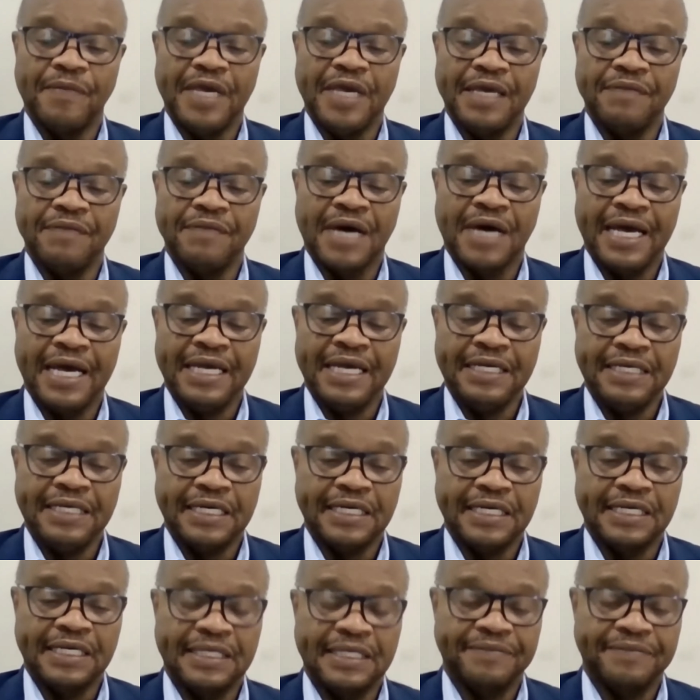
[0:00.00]
And my
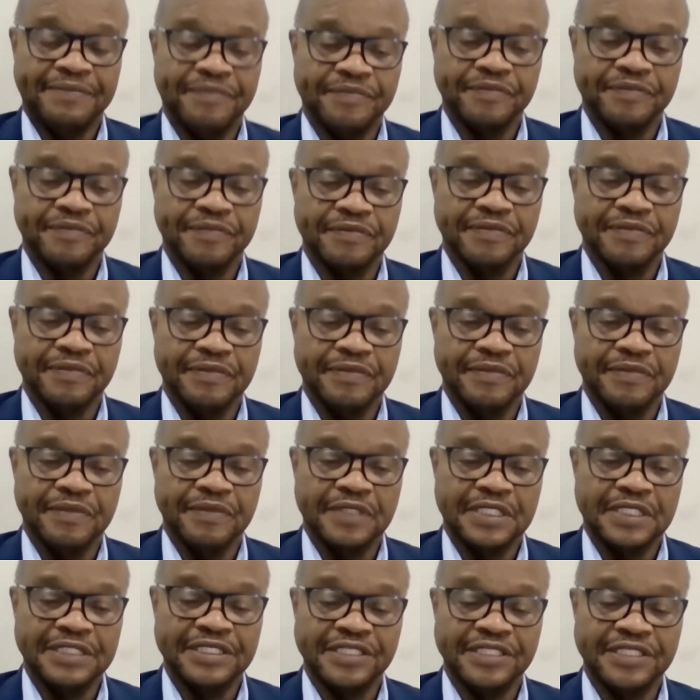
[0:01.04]

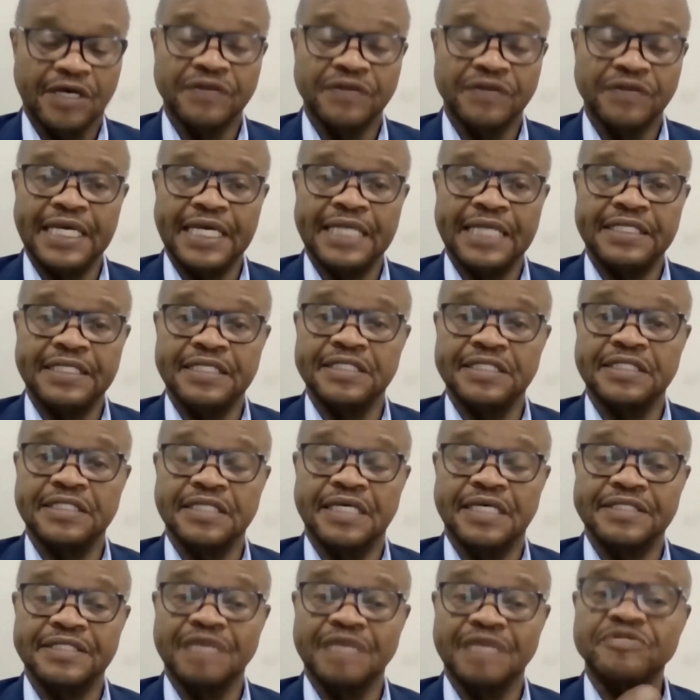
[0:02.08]
consulting at this
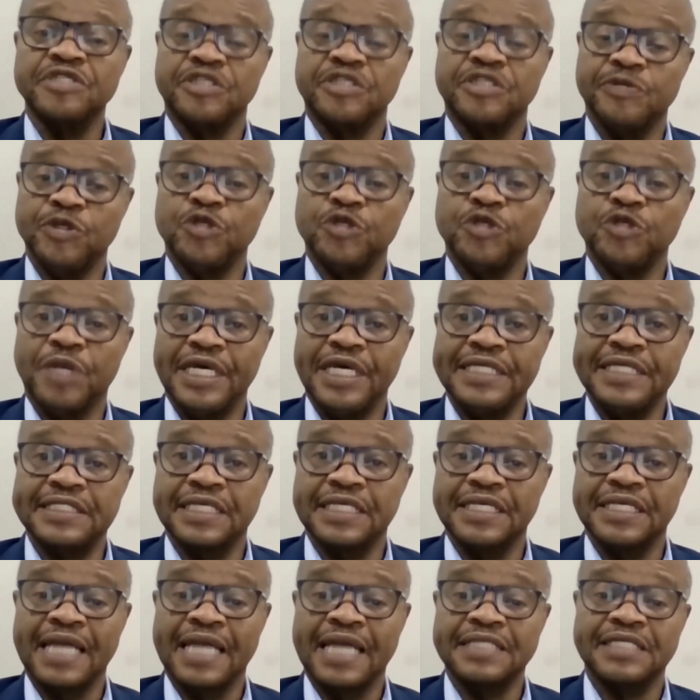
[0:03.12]
substance abuse place,
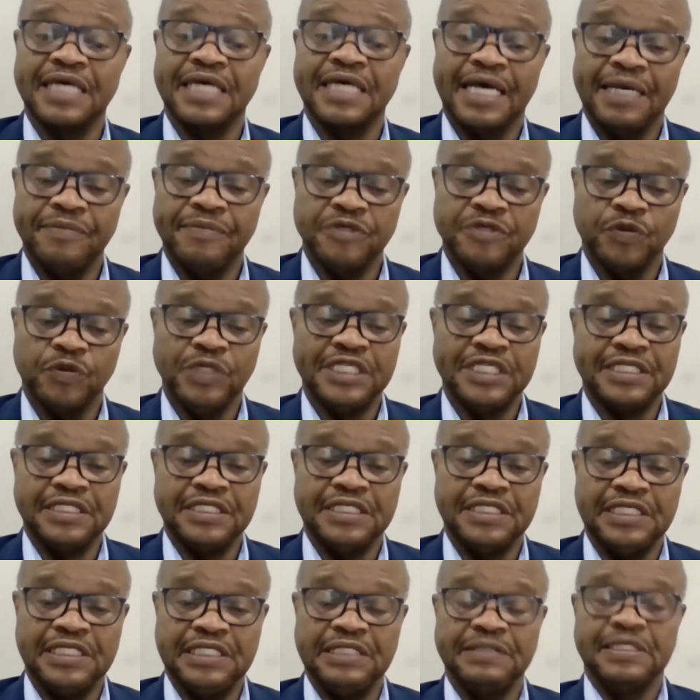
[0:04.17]
a lot of times we
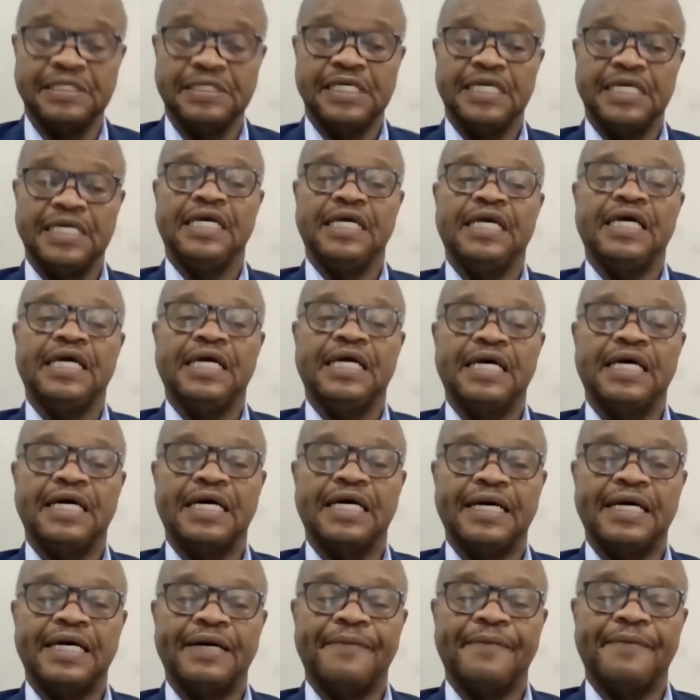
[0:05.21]
see
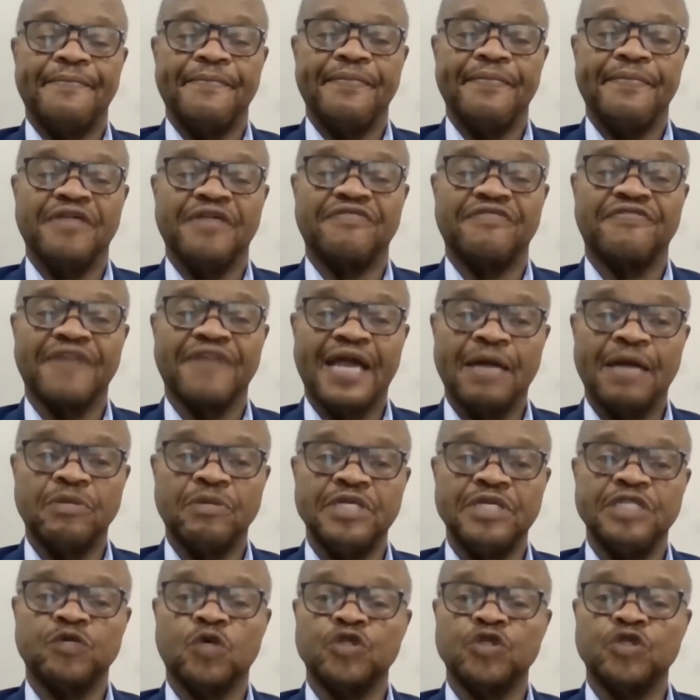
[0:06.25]
the
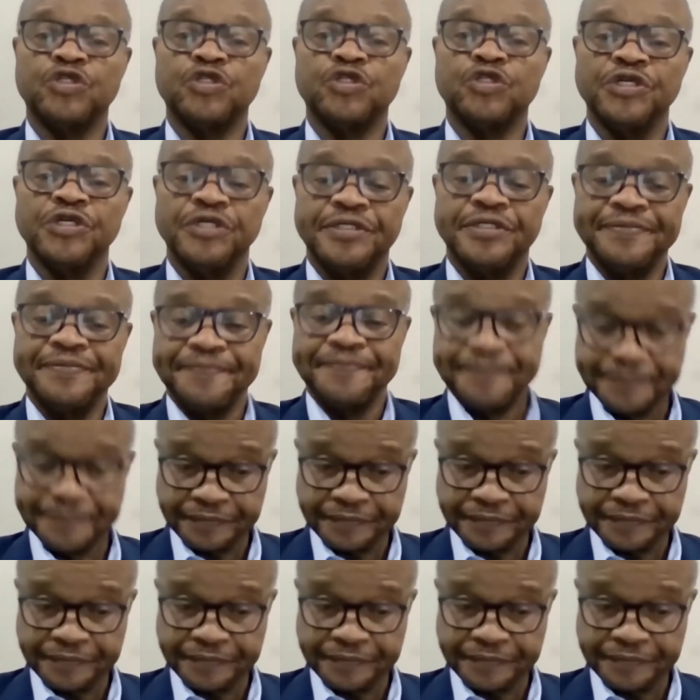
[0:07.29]
families will turn